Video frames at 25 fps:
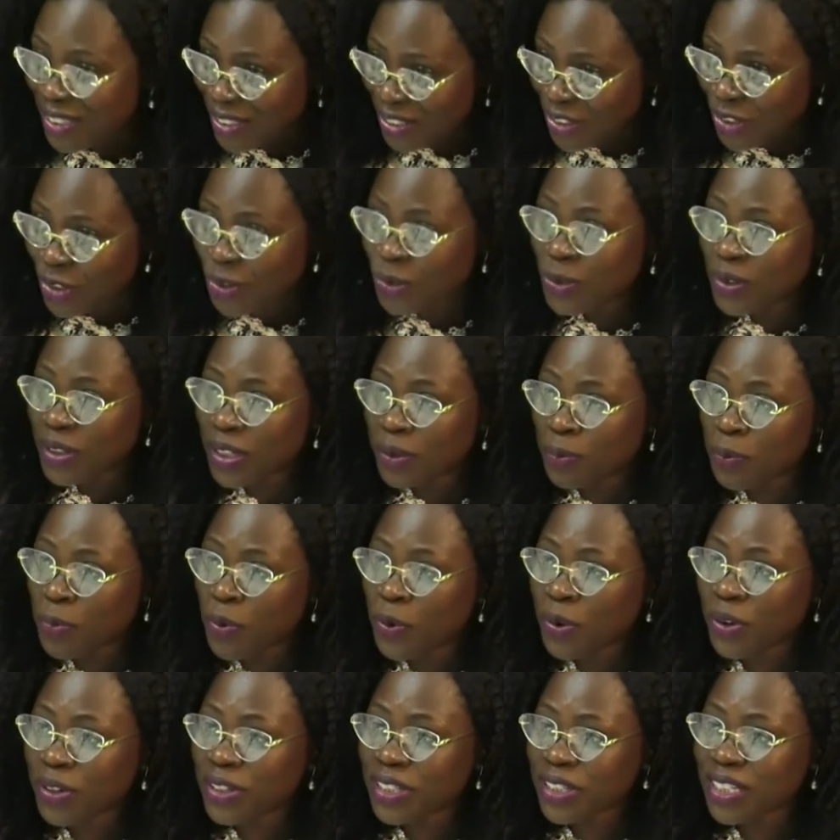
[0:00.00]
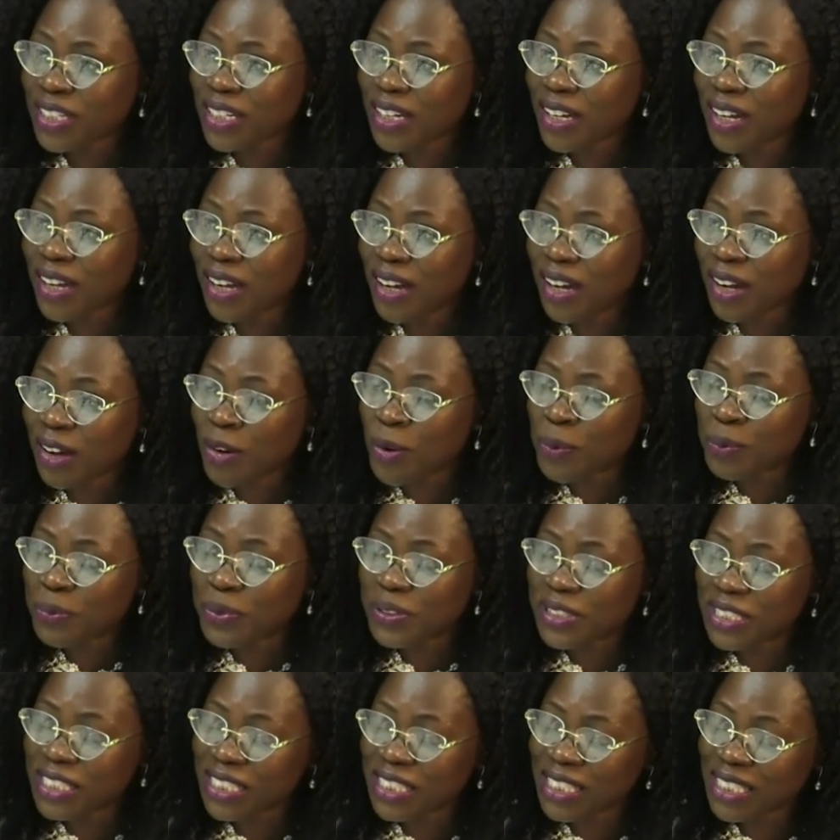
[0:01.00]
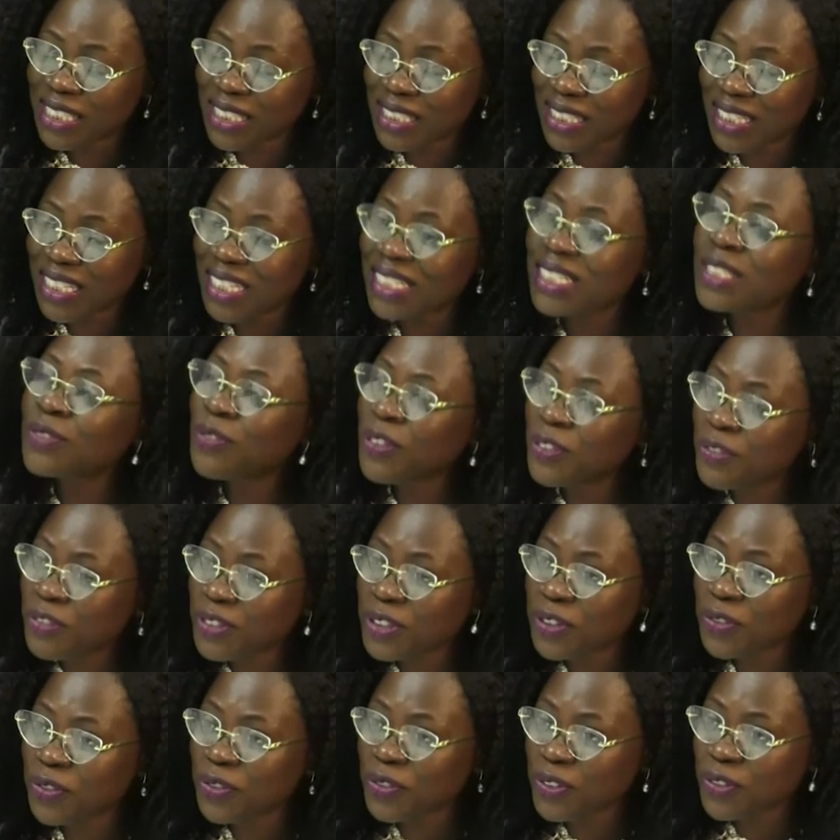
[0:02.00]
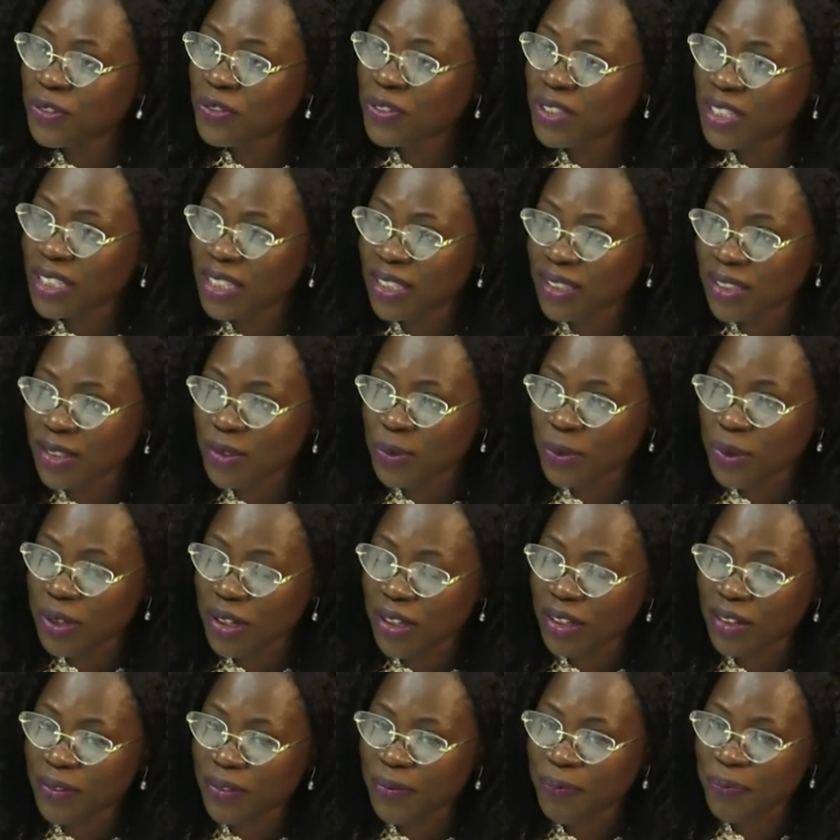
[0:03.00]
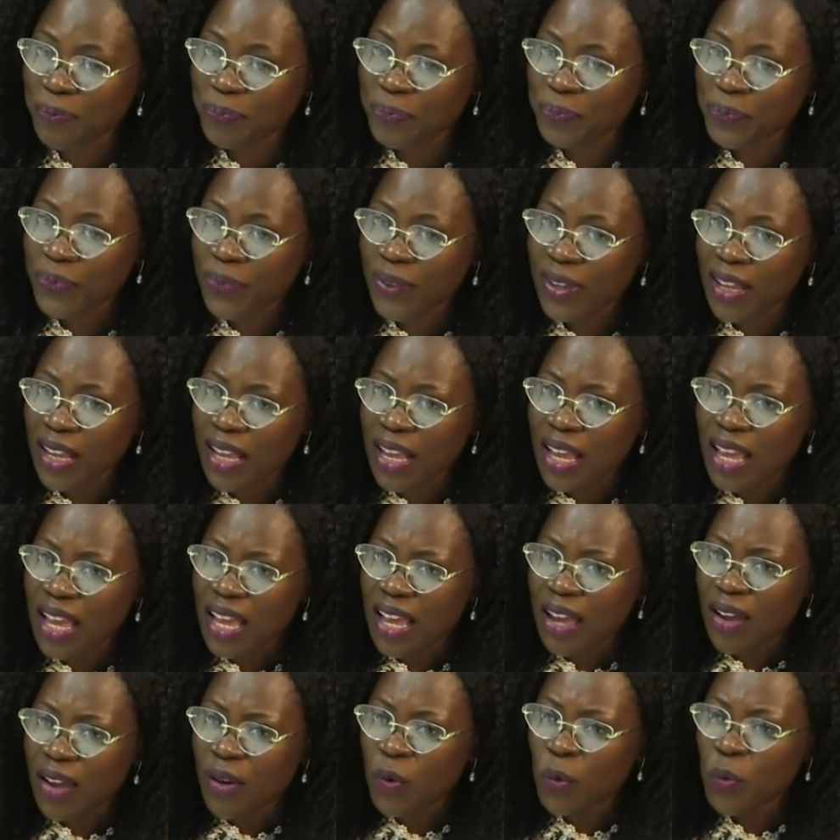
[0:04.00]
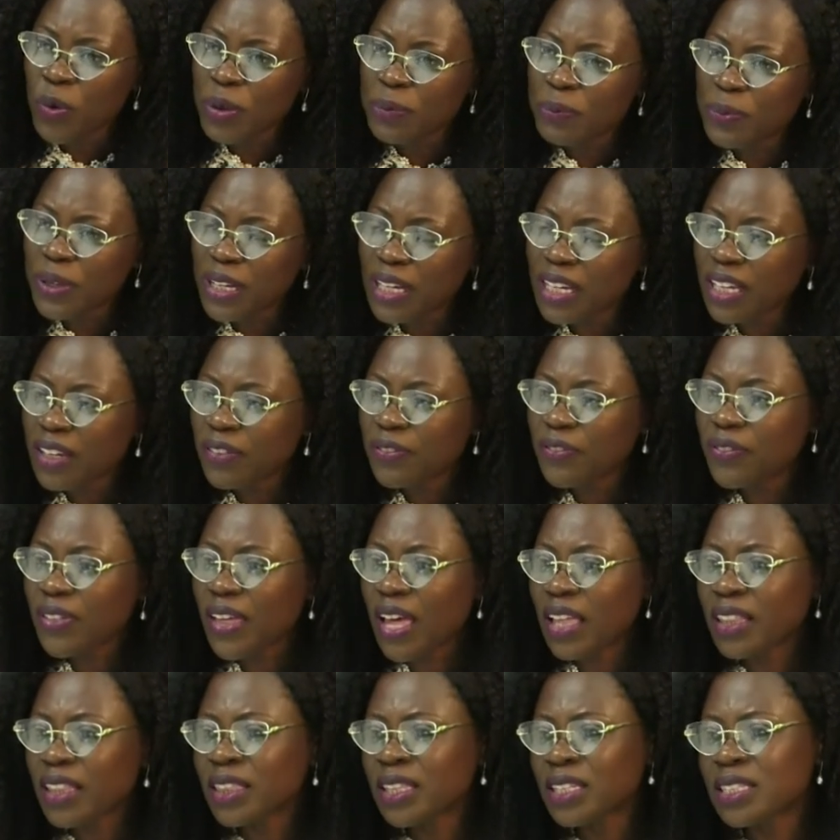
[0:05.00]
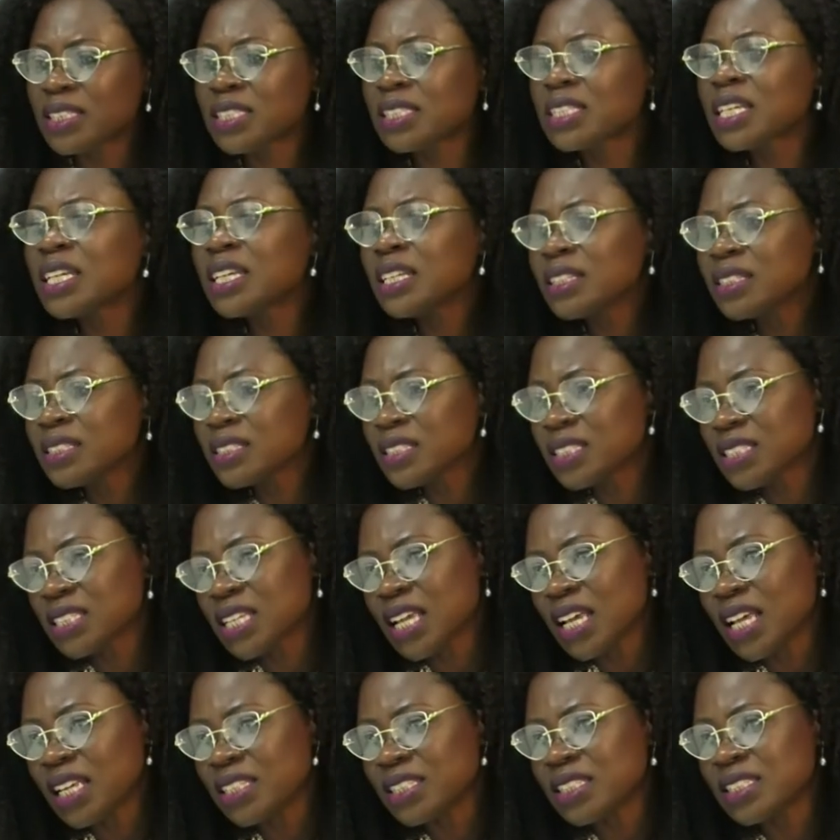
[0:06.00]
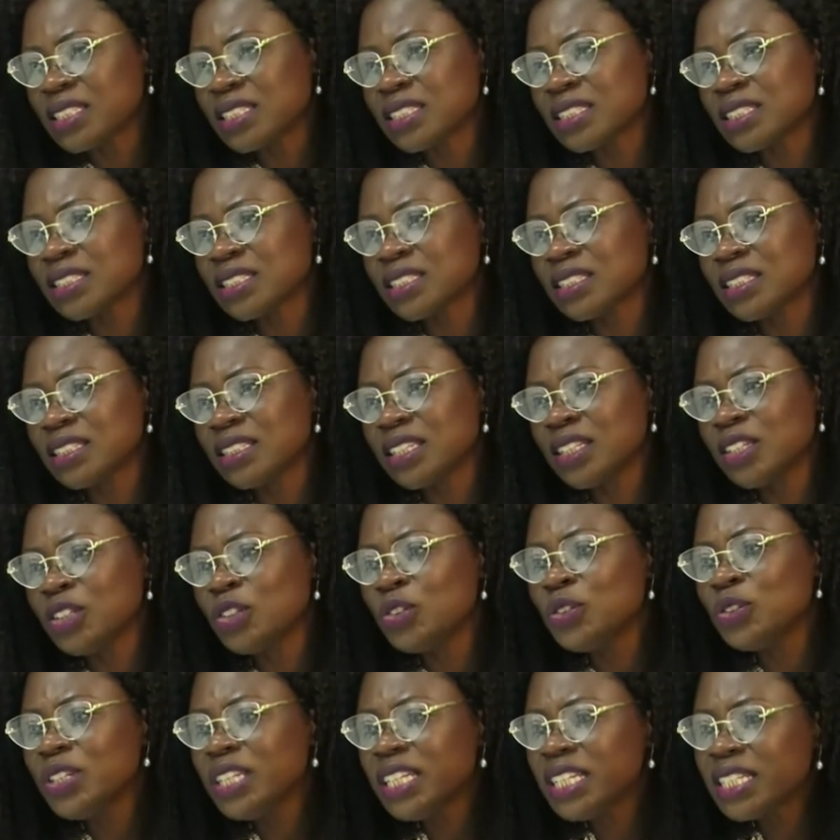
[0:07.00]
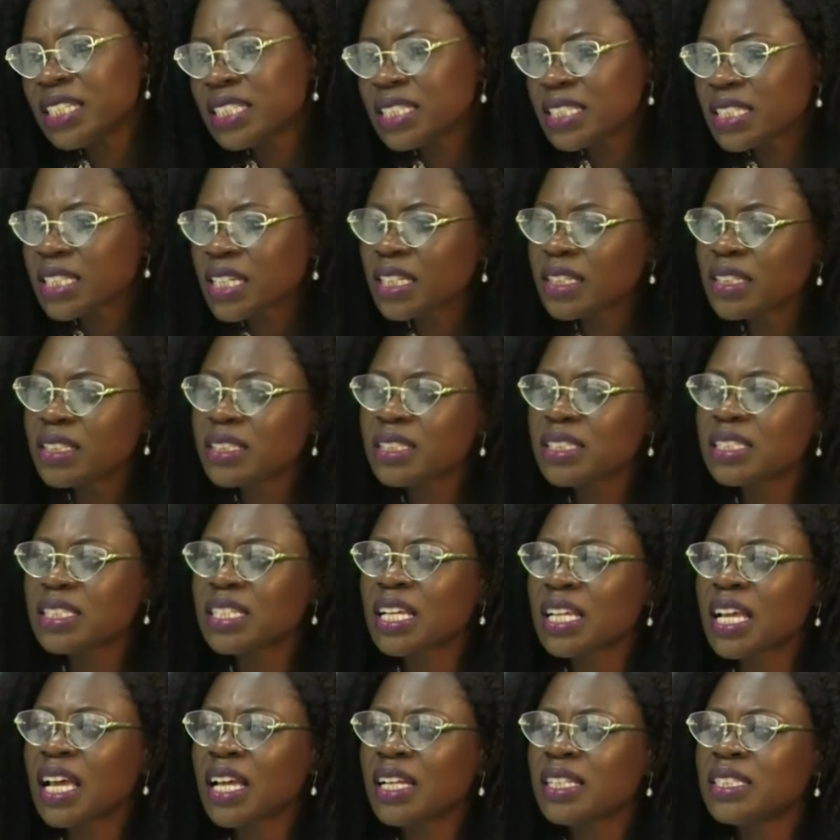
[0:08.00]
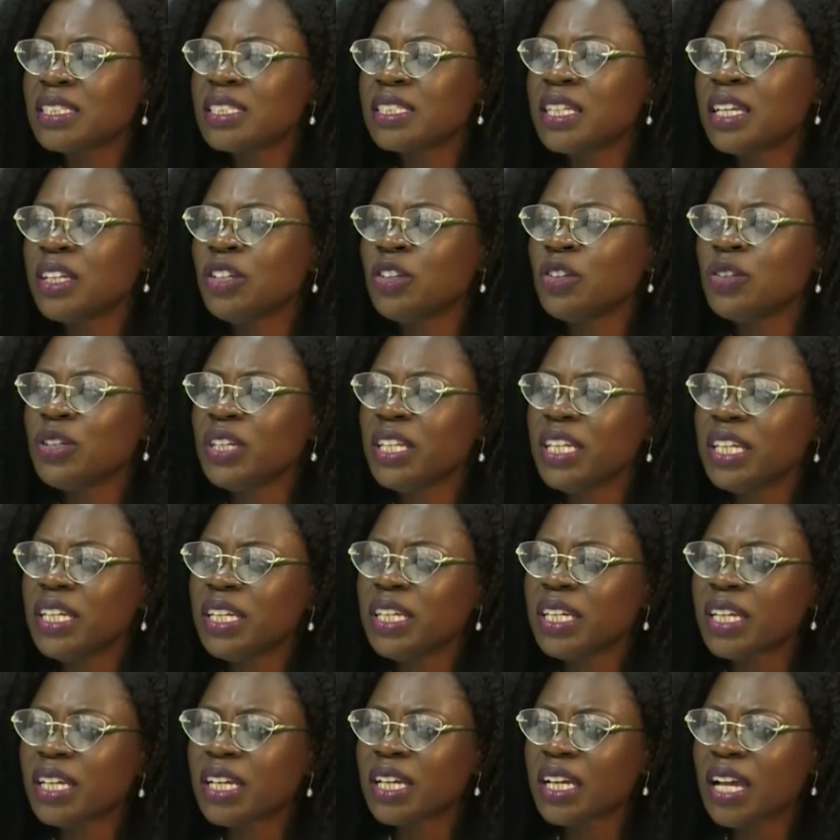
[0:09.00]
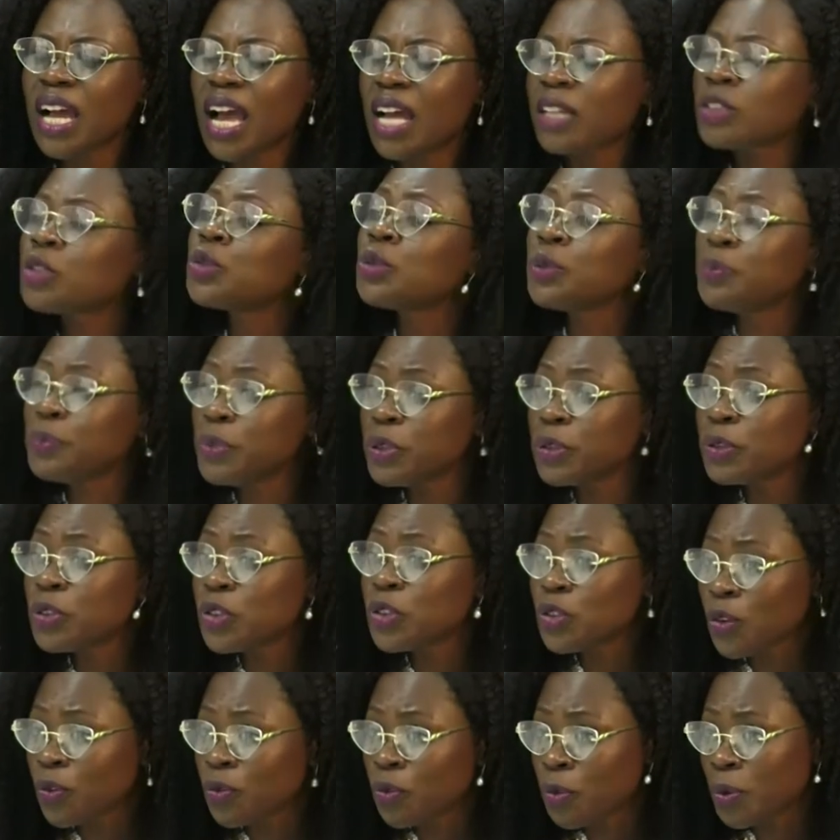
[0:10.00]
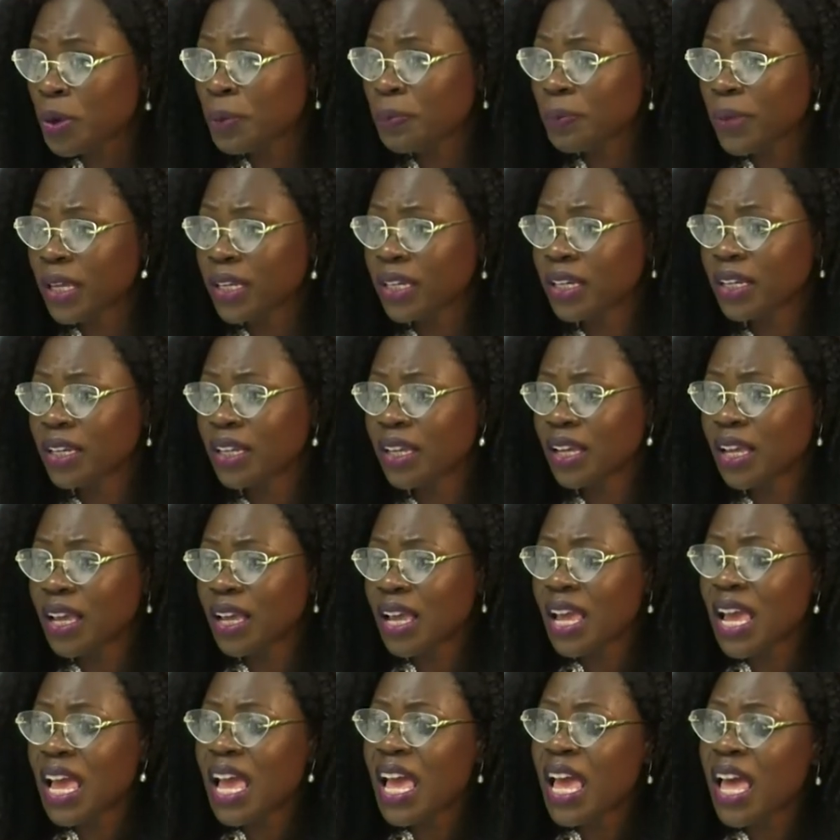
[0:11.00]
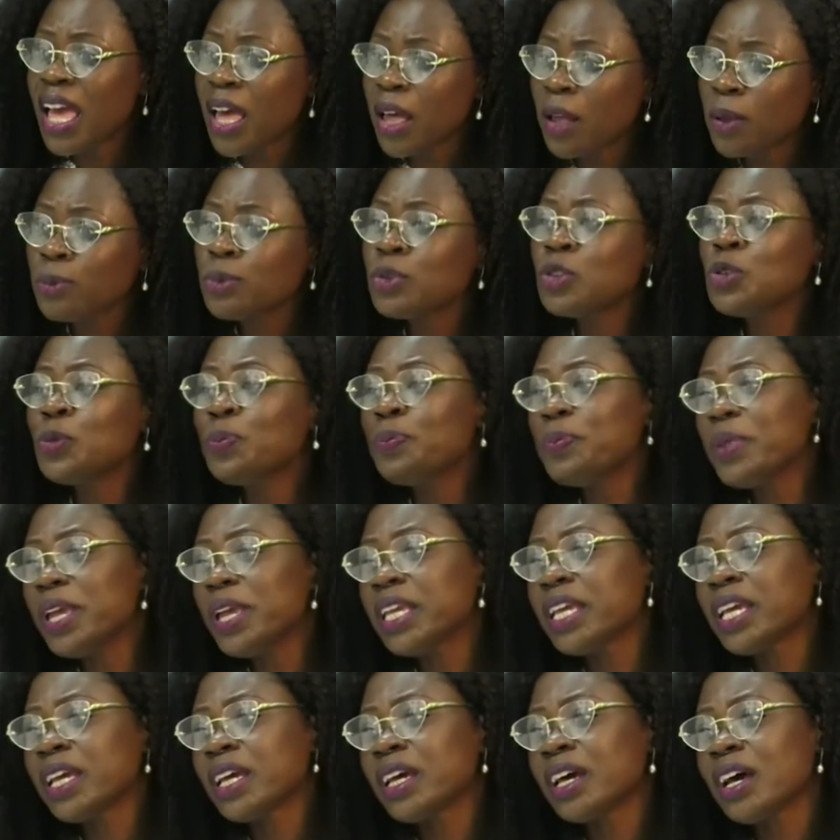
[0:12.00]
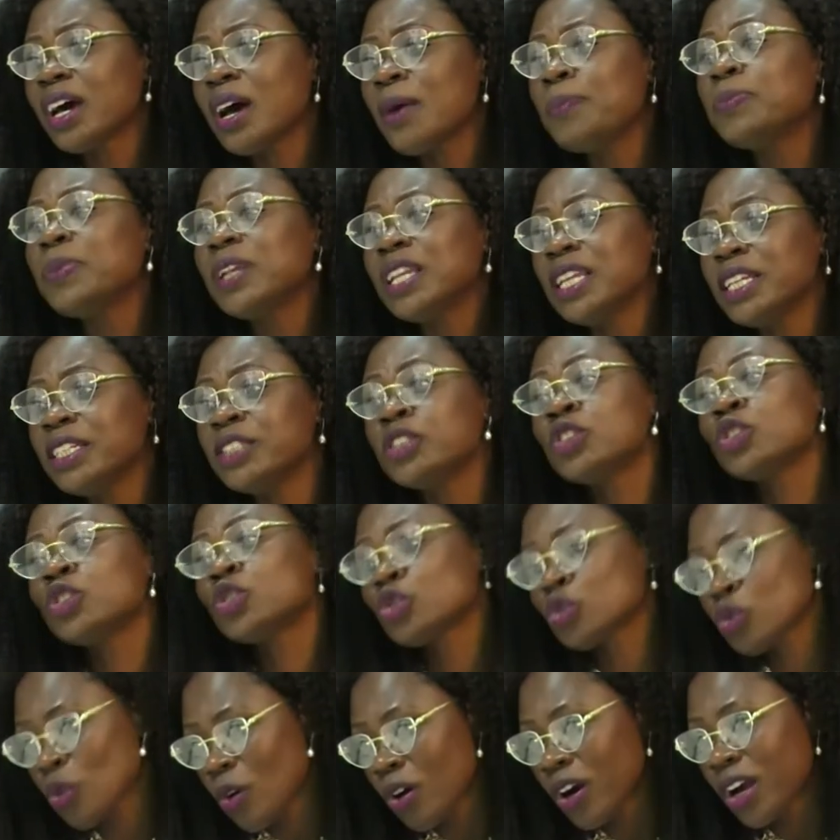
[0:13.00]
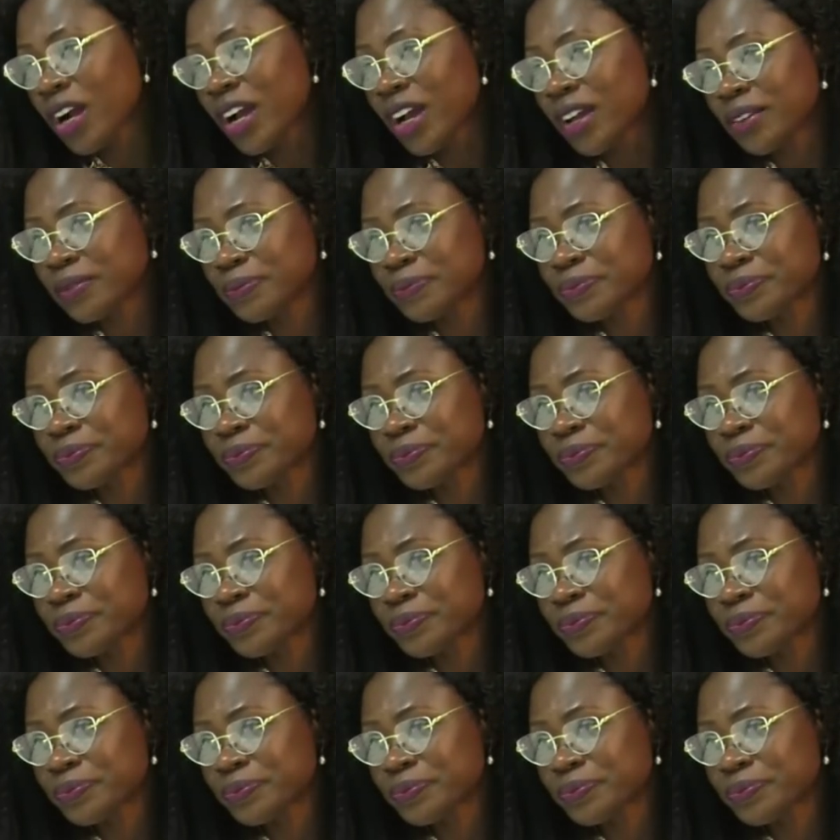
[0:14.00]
to the board uh, composition, it's 50-50 as well. We believe that the skill sets, the unique skill sets, the unique attributes of women help to make a place stronger.